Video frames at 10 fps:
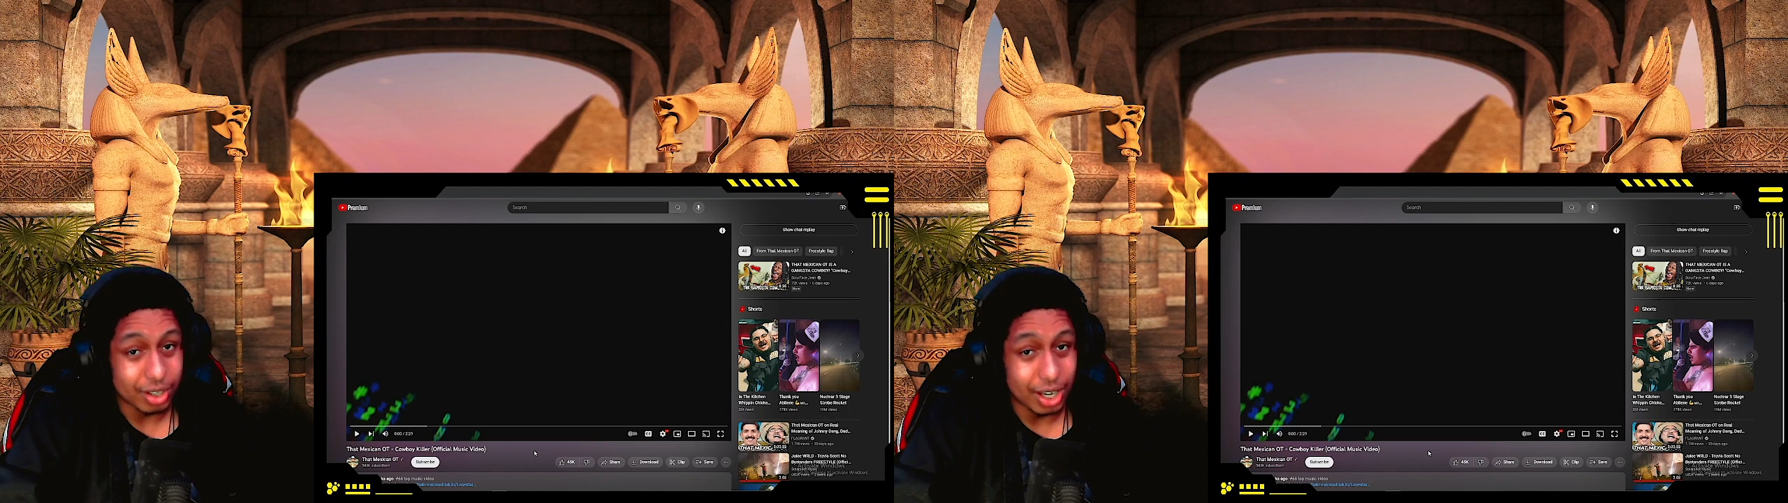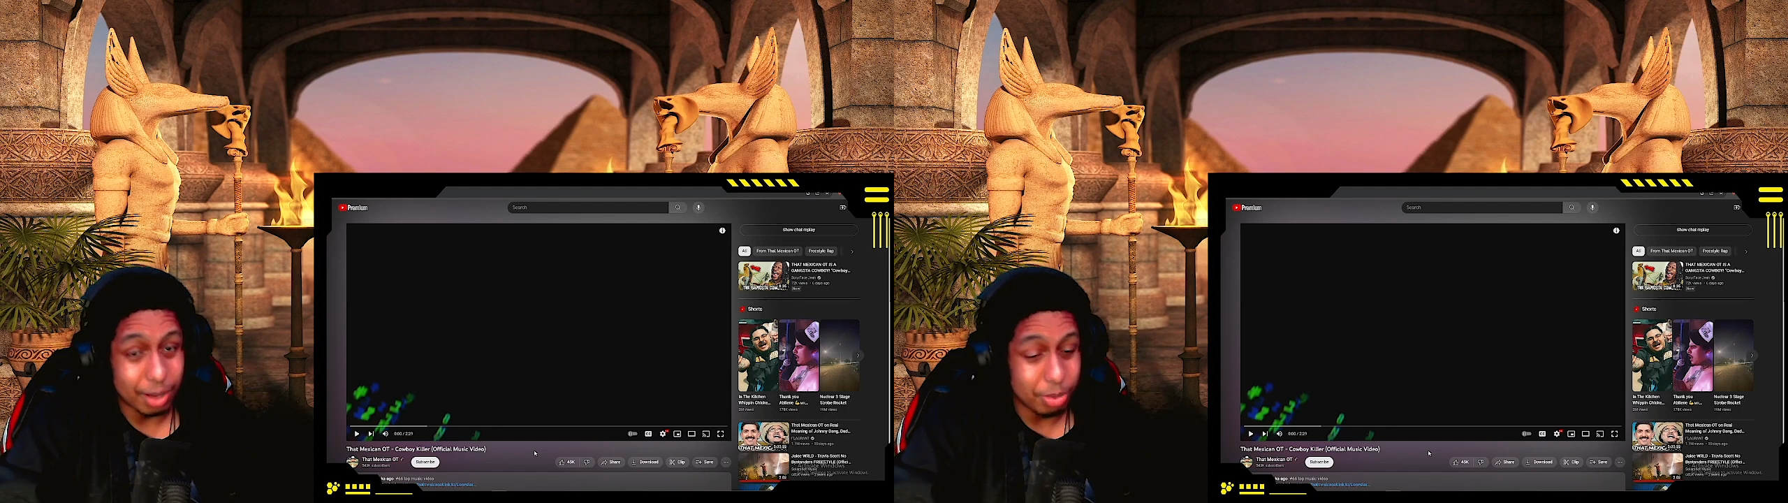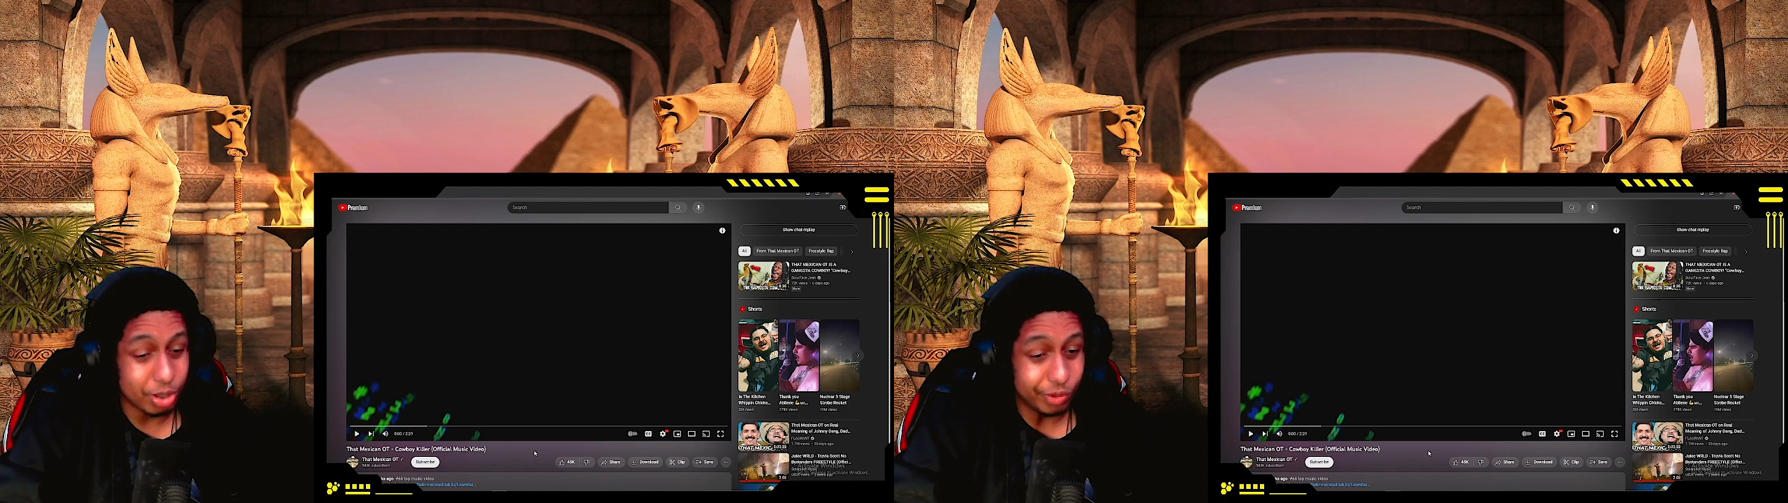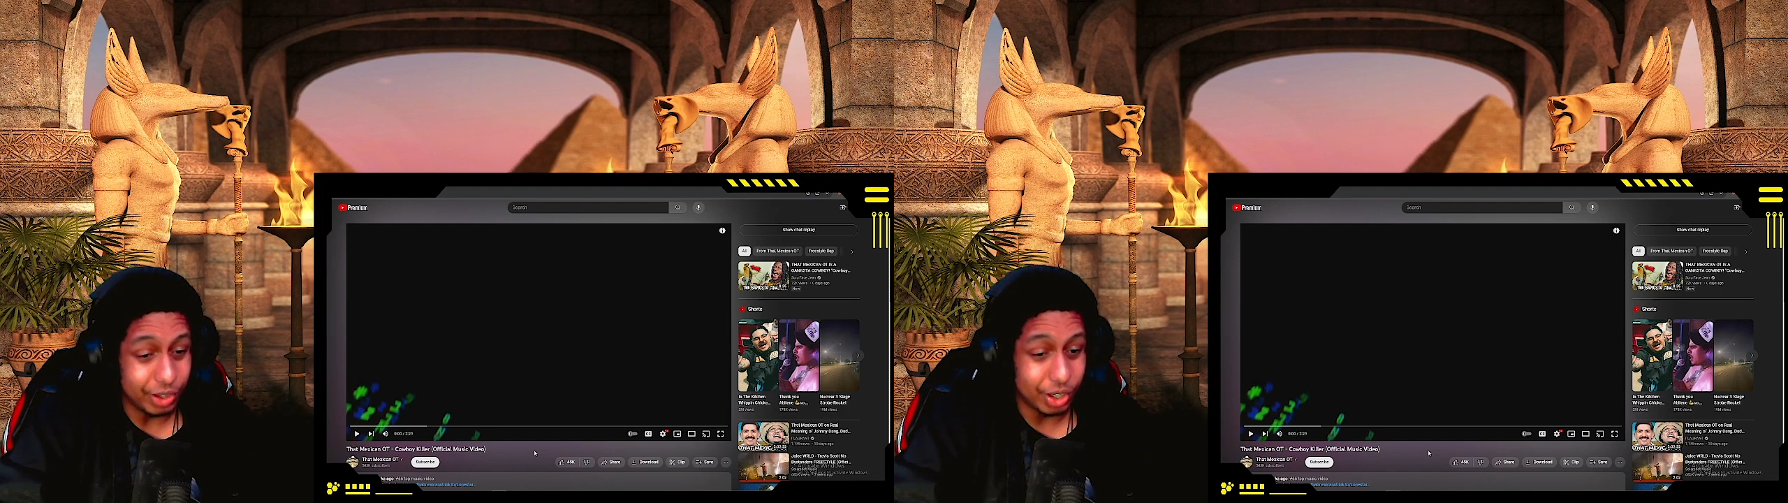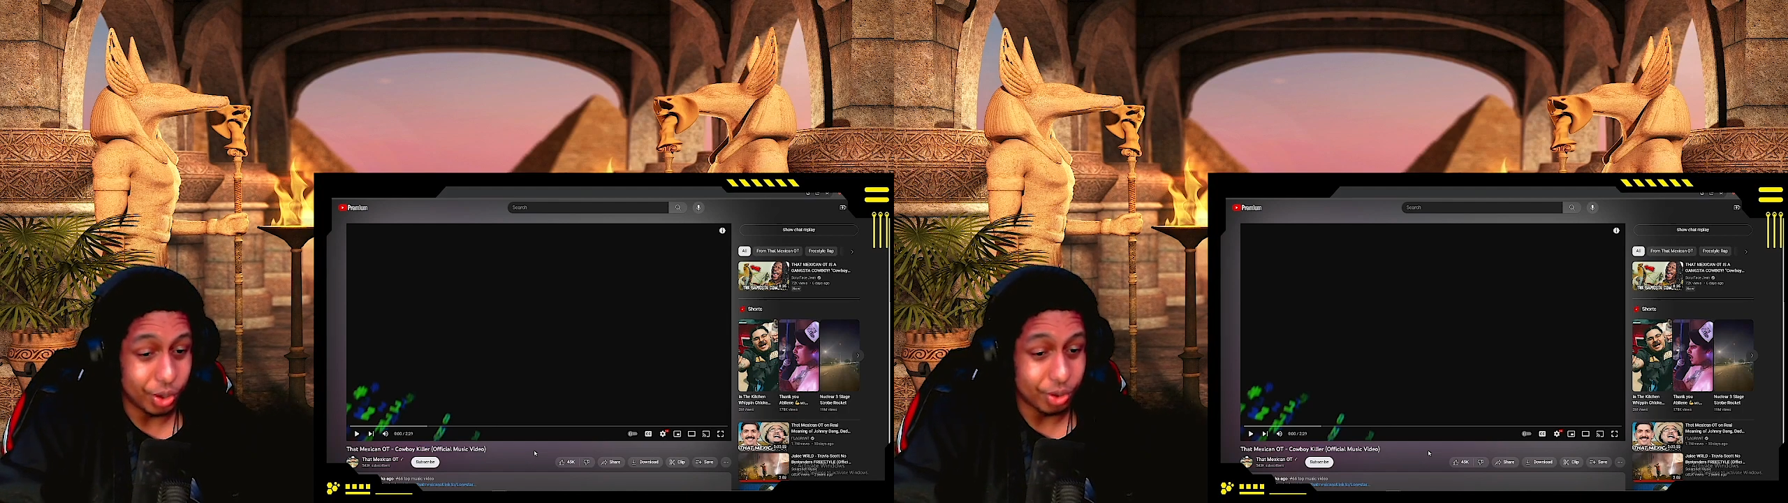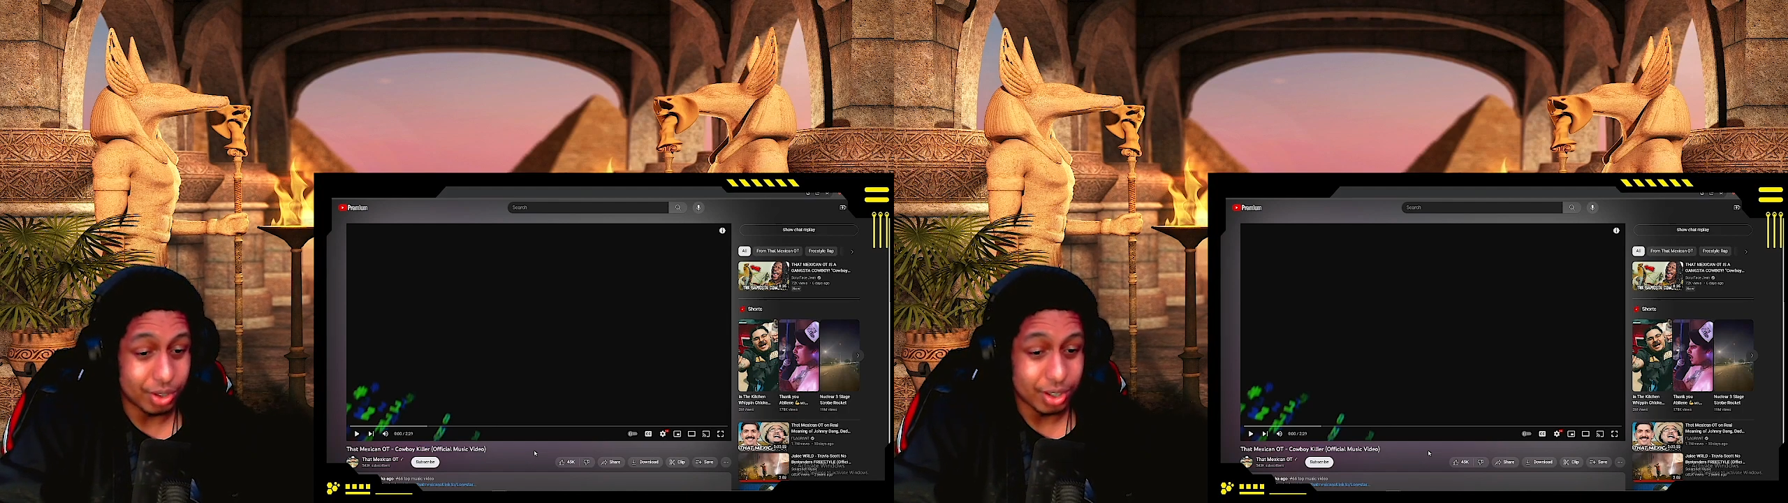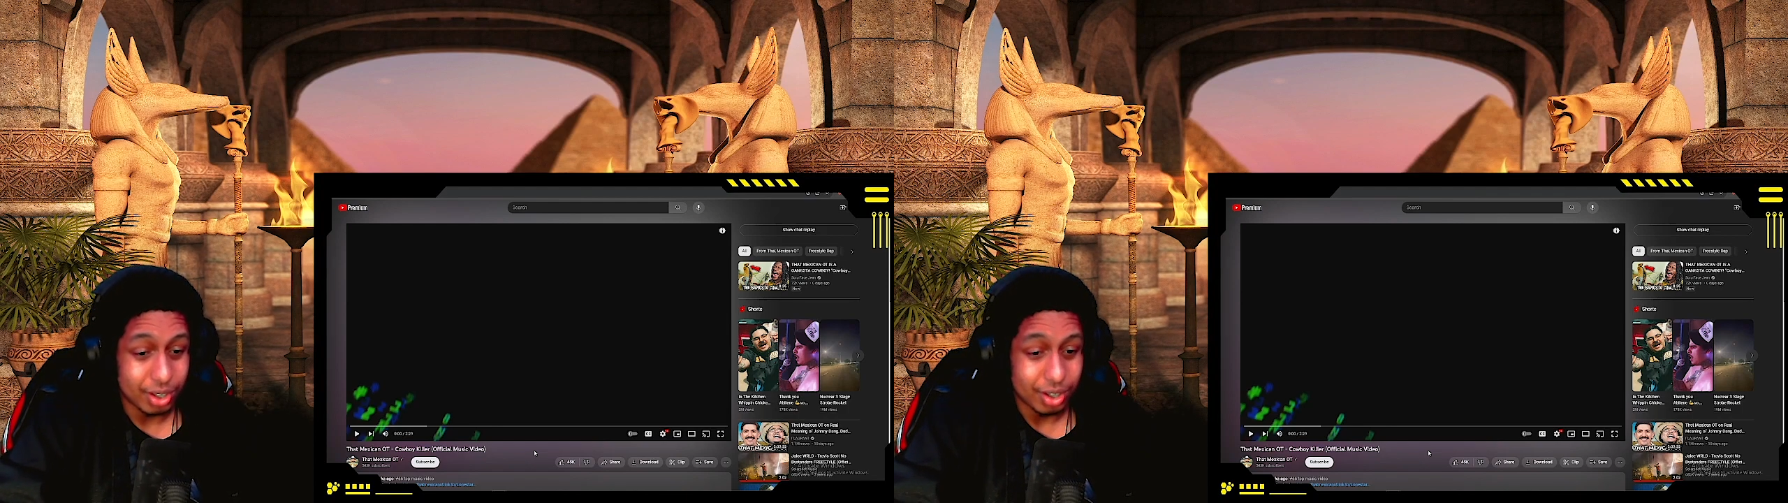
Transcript: and music videos.